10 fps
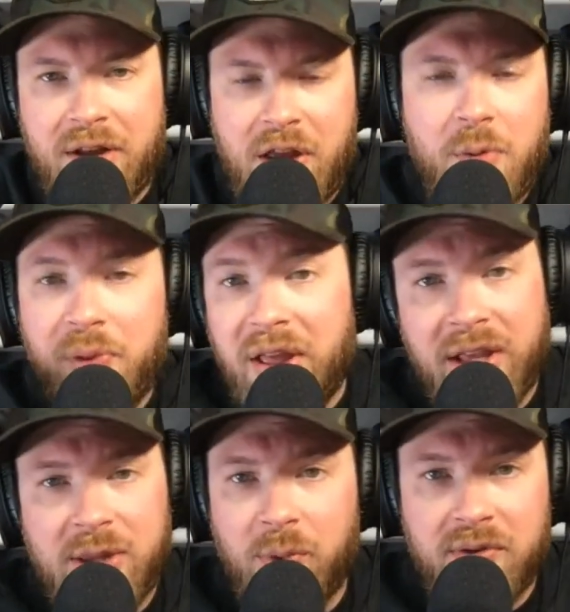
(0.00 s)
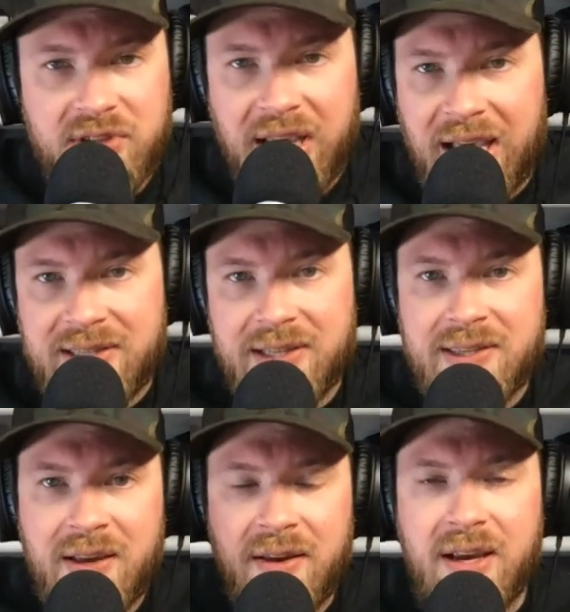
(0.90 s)
They don't play like the Wolves, I guess, is
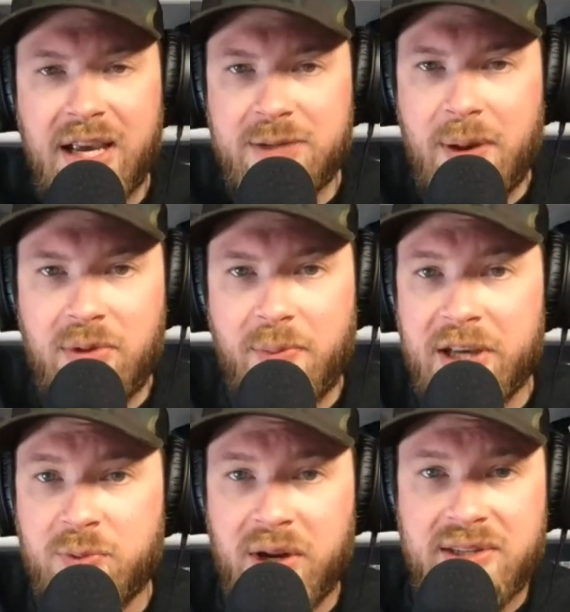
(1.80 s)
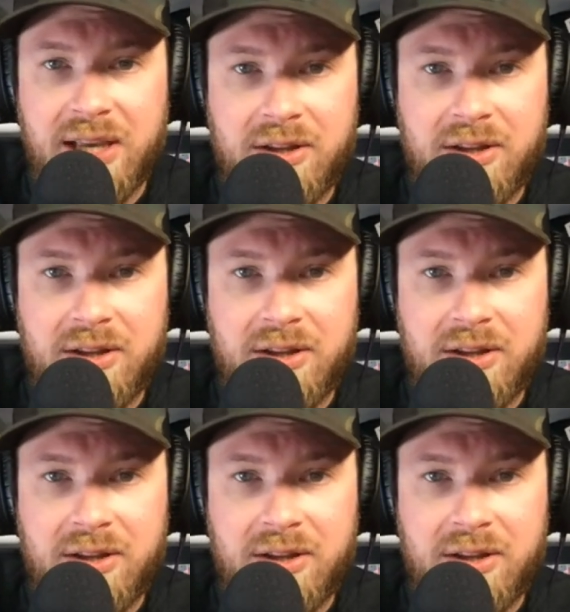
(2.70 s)
maybe the best way to say it.